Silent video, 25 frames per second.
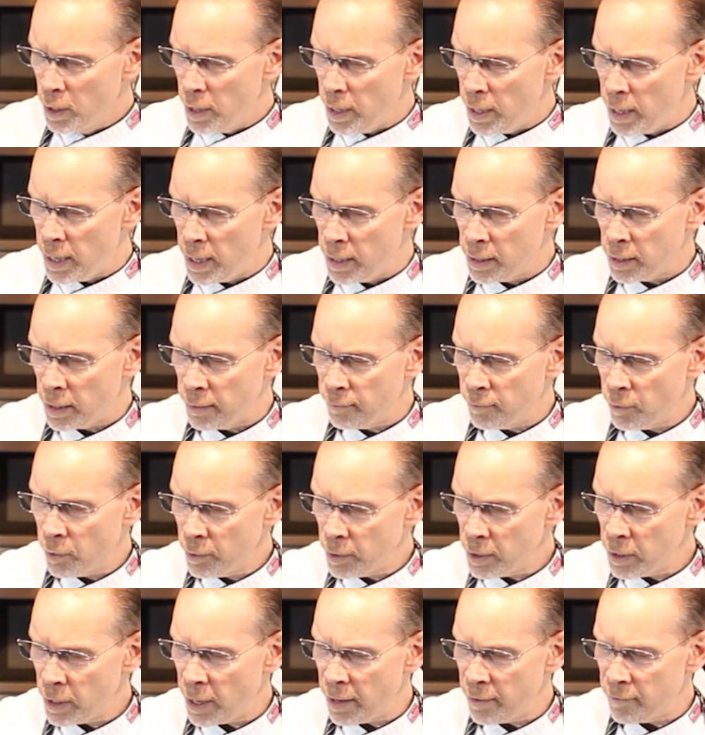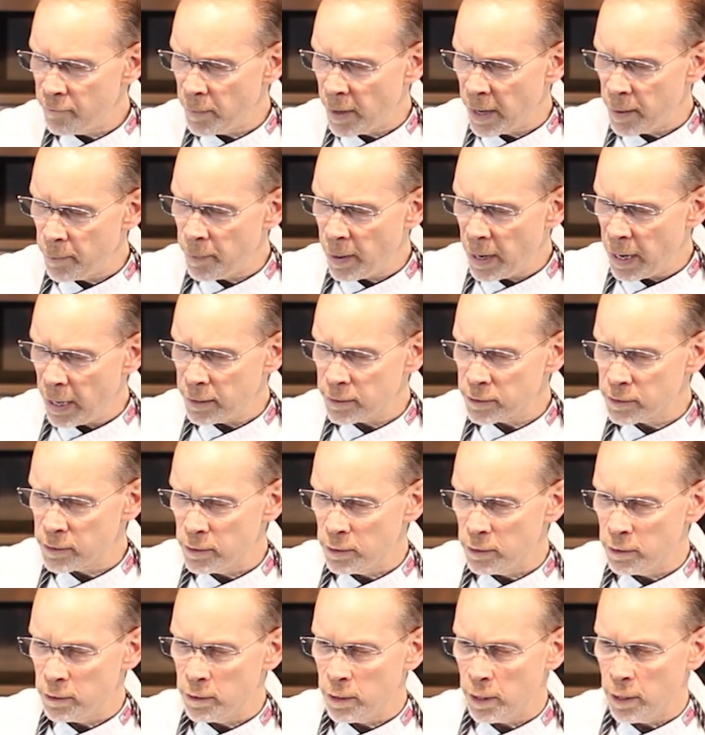And I've already have my
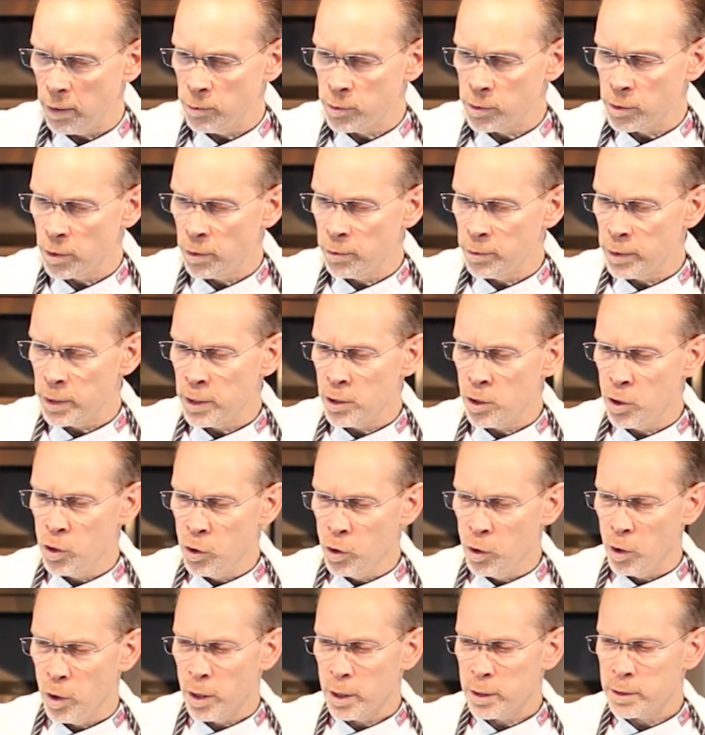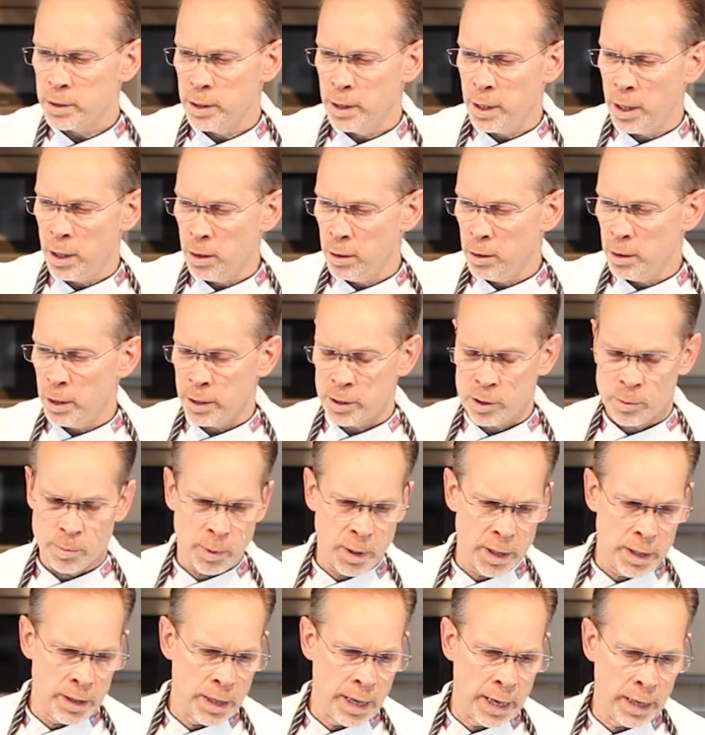pasta that was already cooked, and I'll
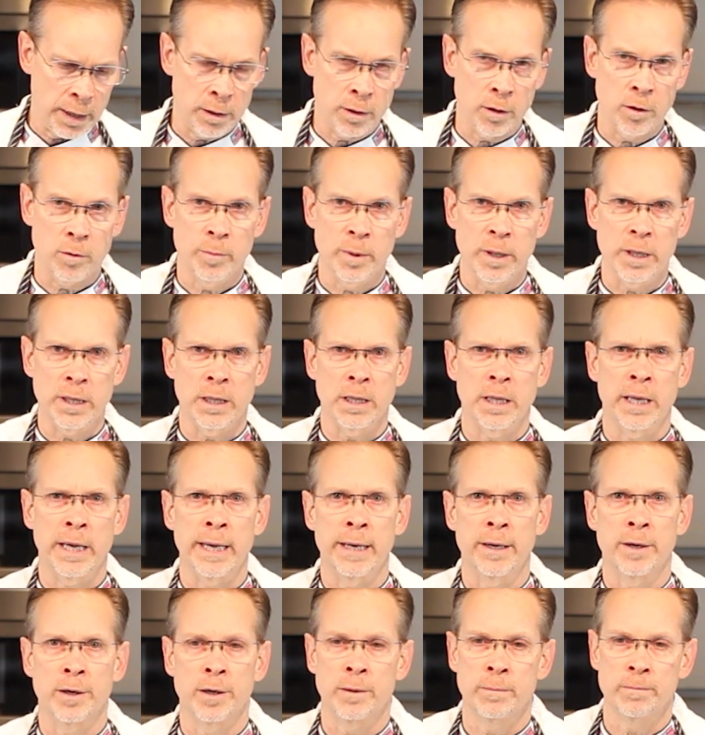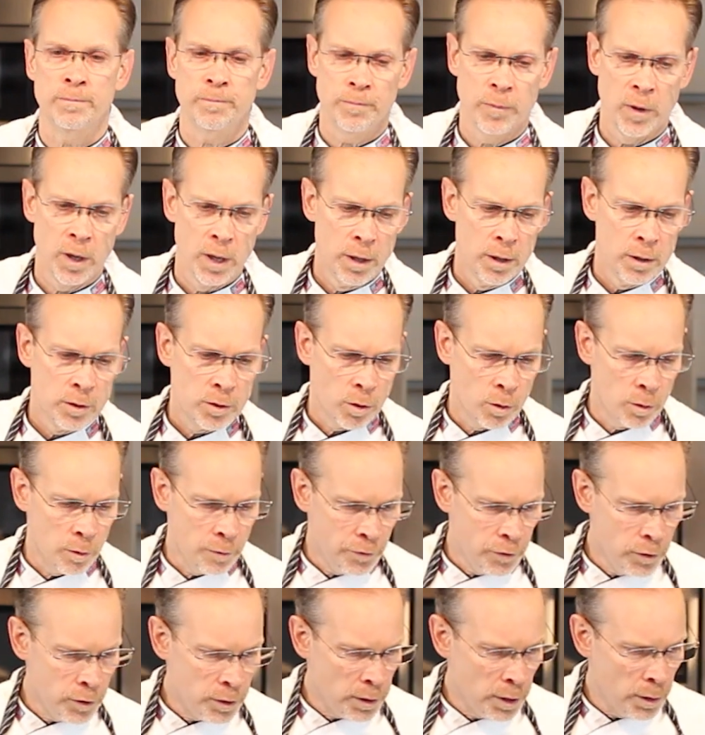explain that a little bit later. So the
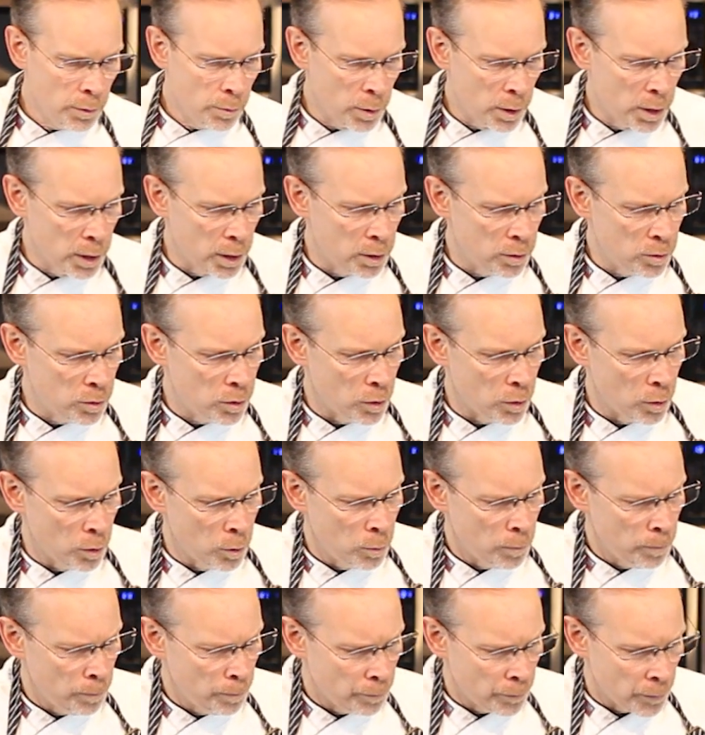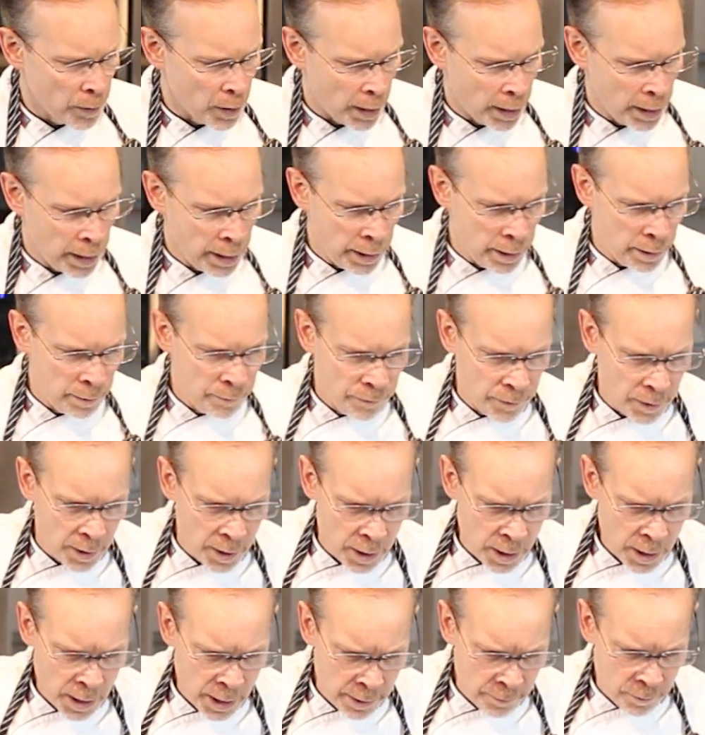first thing we're going to do, I have
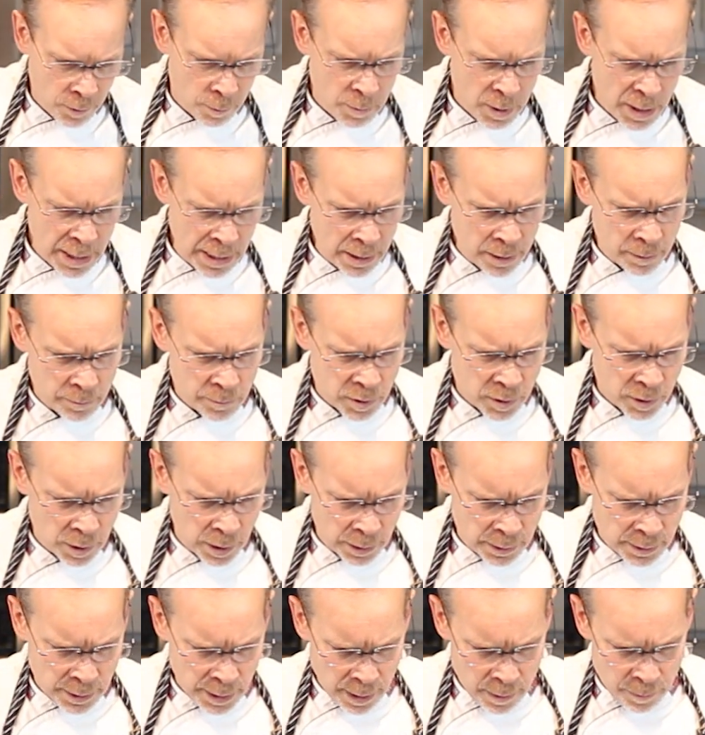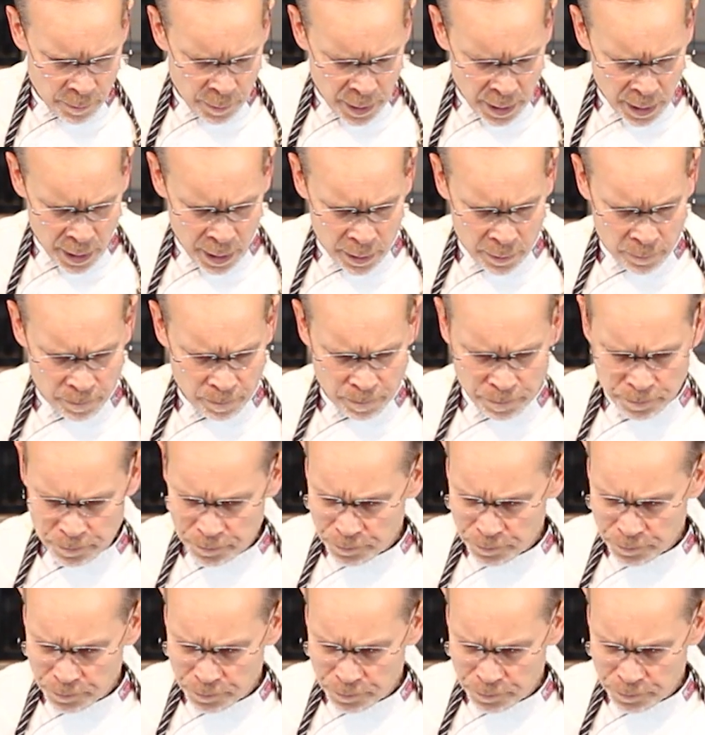a kind of a medium saute pan,